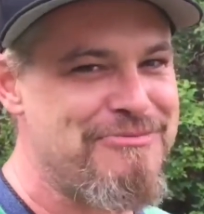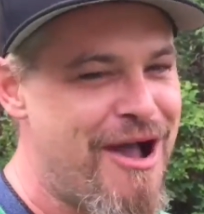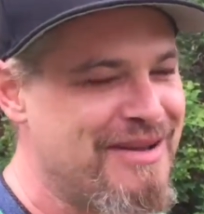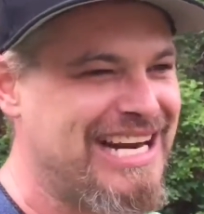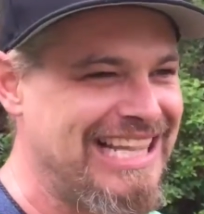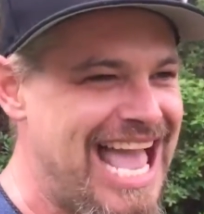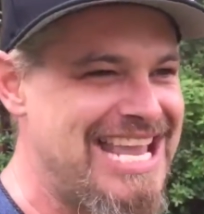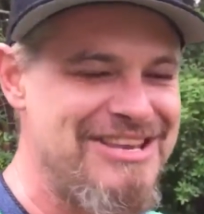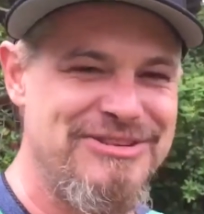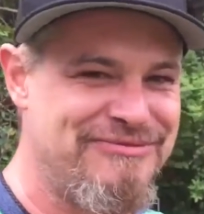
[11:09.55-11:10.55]
You're probably gonna
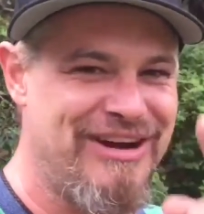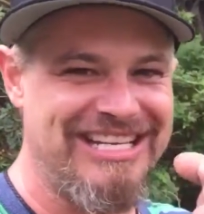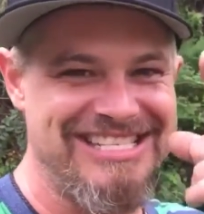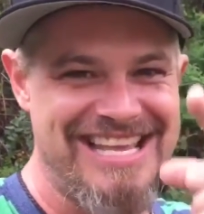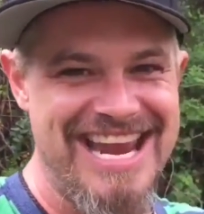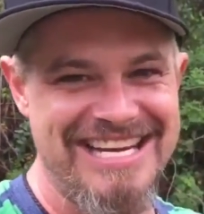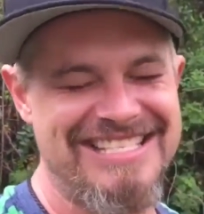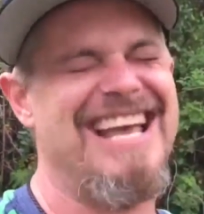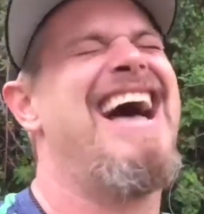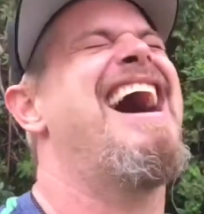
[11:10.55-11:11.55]
like it, you fucking
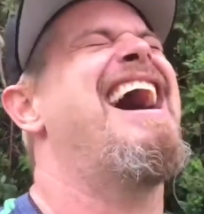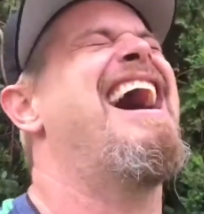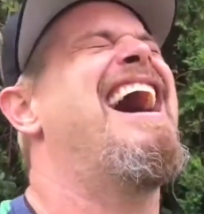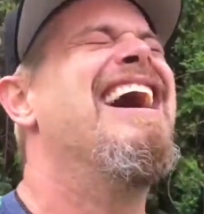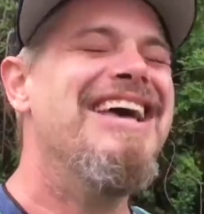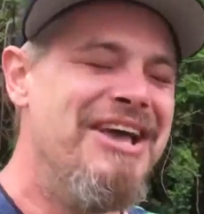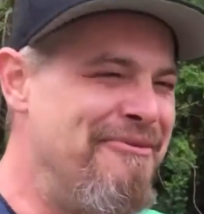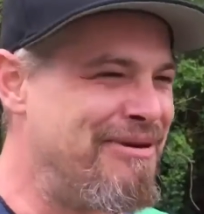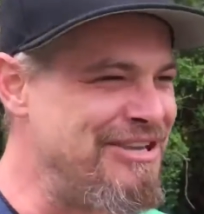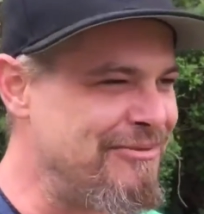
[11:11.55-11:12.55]
sadist. But you
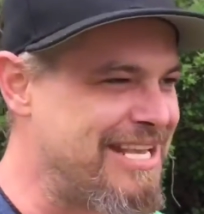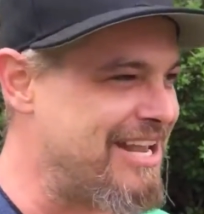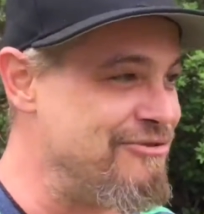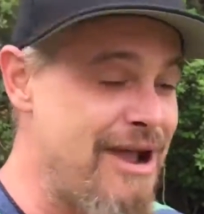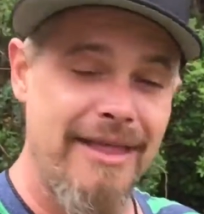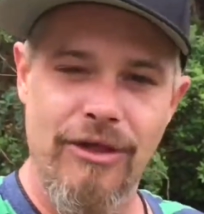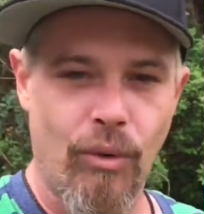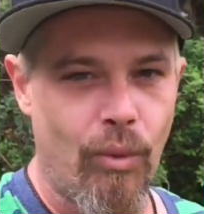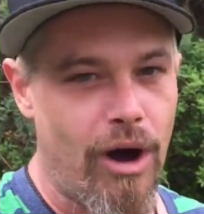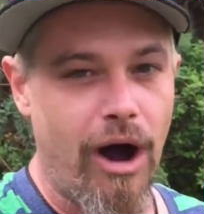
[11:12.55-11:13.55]
know what I'm saying? You got
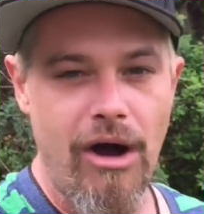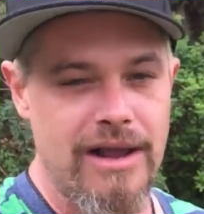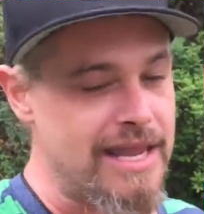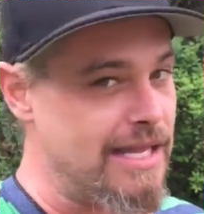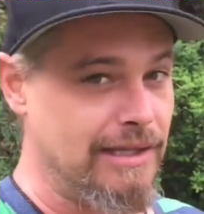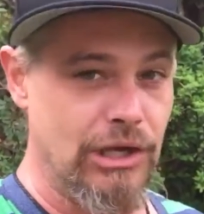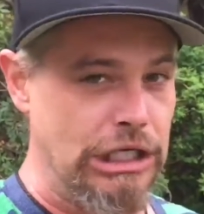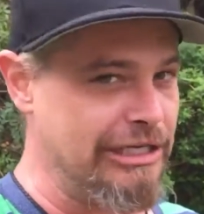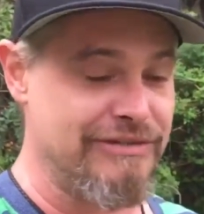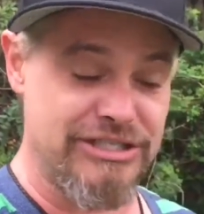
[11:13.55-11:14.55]
the walk and
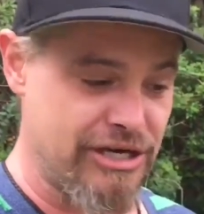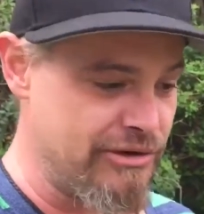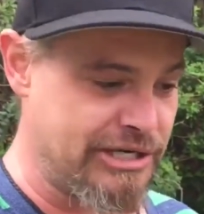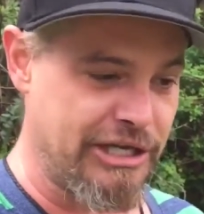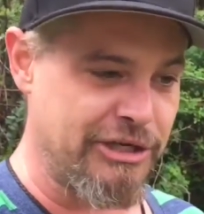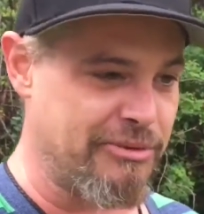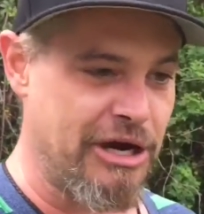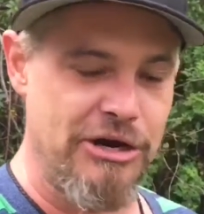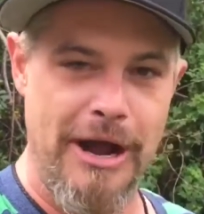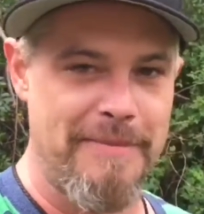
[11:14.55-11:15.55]
look of a serial killer,
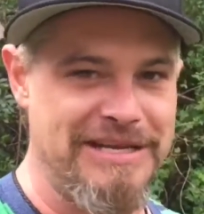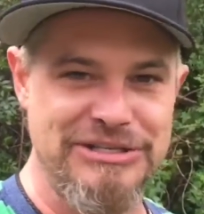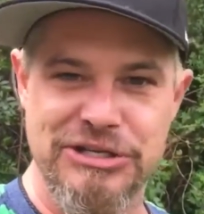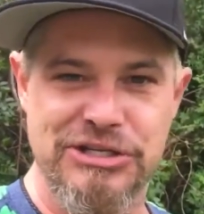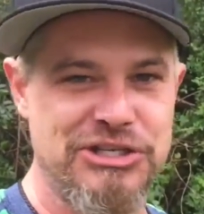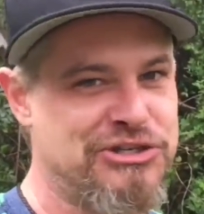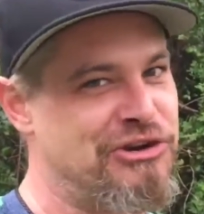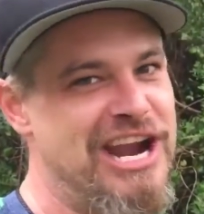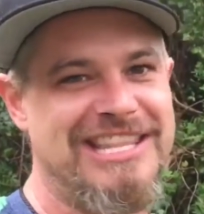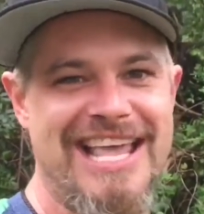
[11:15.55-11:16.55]
bro. I mean, just
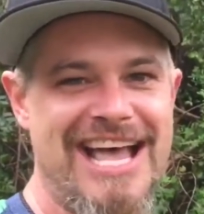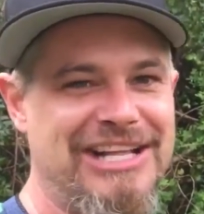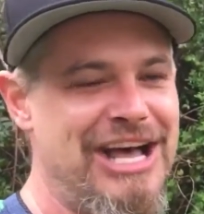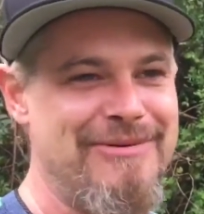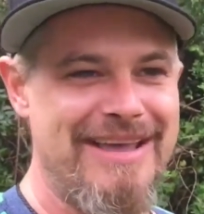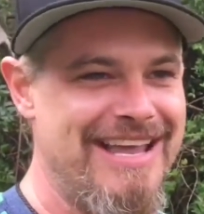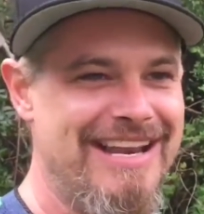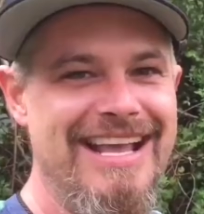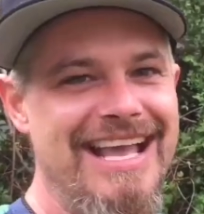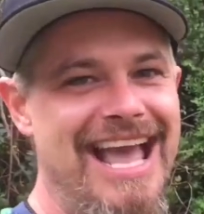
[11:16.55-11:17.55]
straight the hell up,
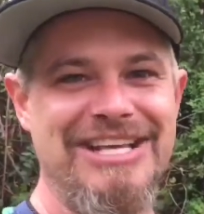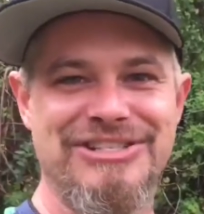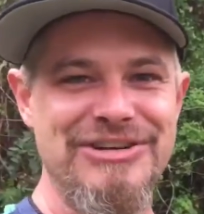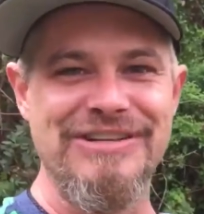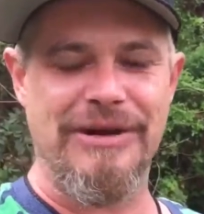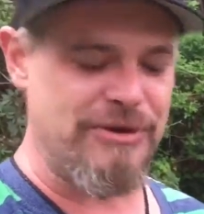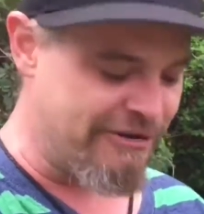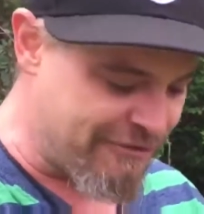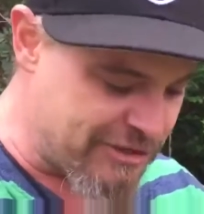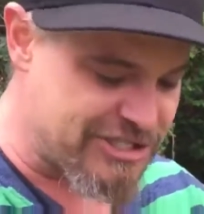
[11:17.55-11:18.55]
man. As soon as, like,
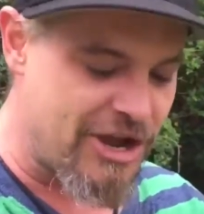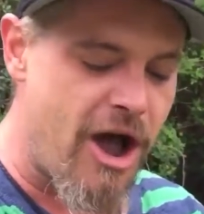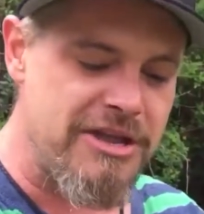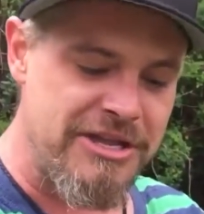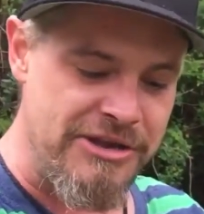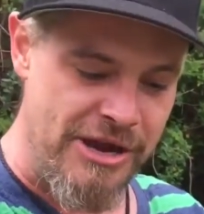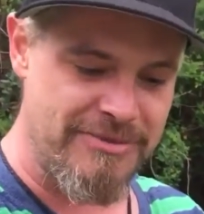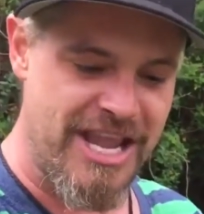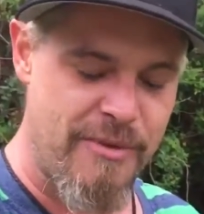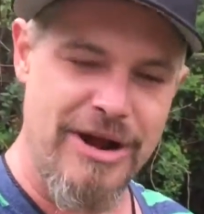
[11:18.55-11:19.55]
when I first saw you, you know what
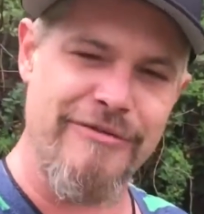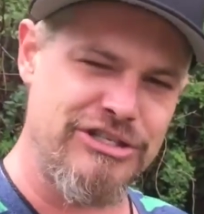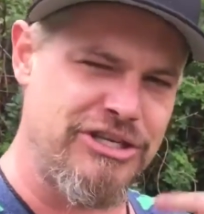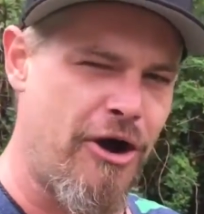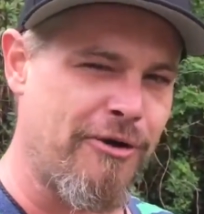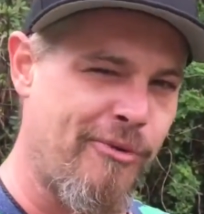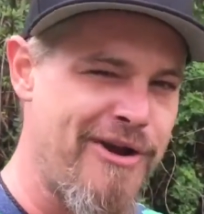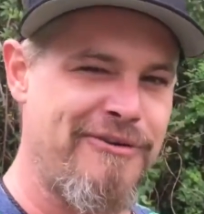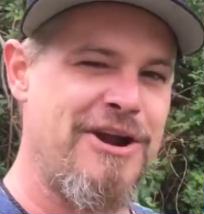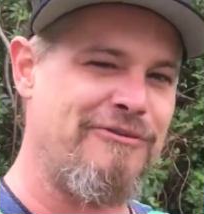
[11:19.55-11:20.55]
I'm saying, whenever she called her
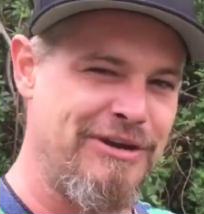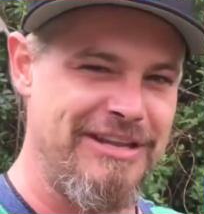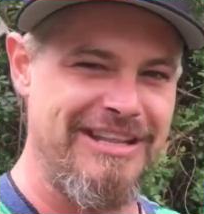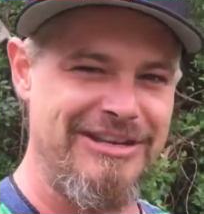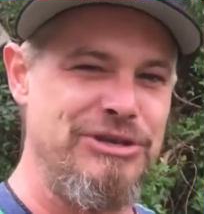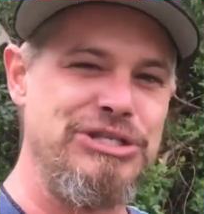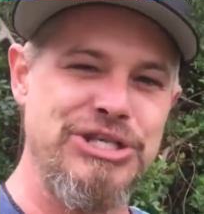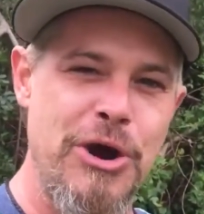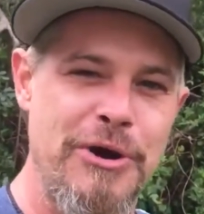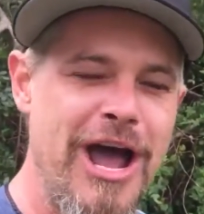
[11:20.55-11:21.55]
boyfriend over and then you
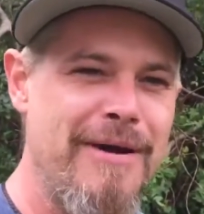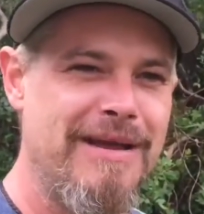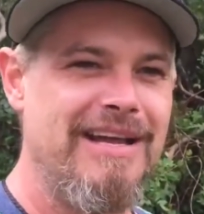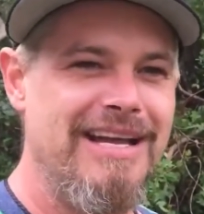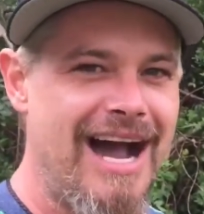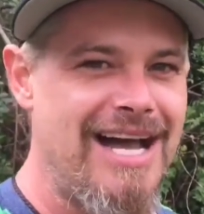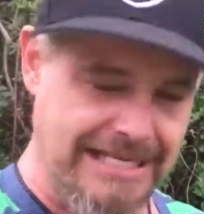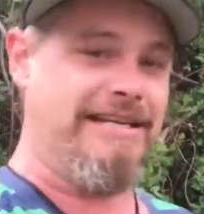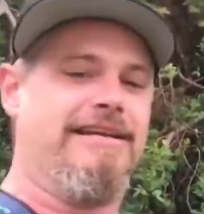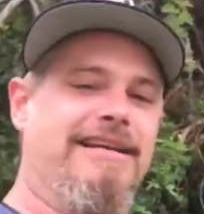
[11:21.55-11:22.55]
showed up, I
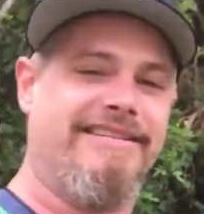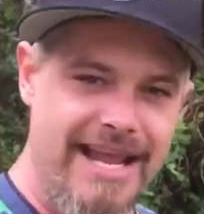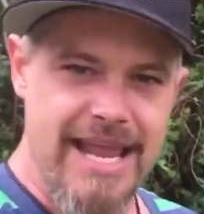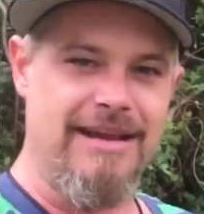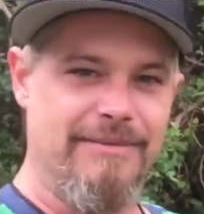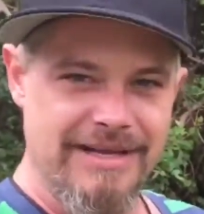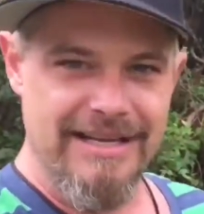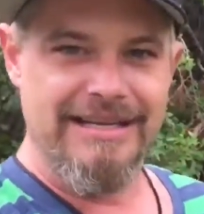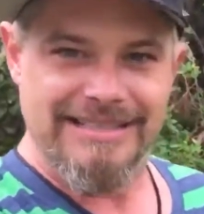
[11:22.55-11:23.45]
was like, damn.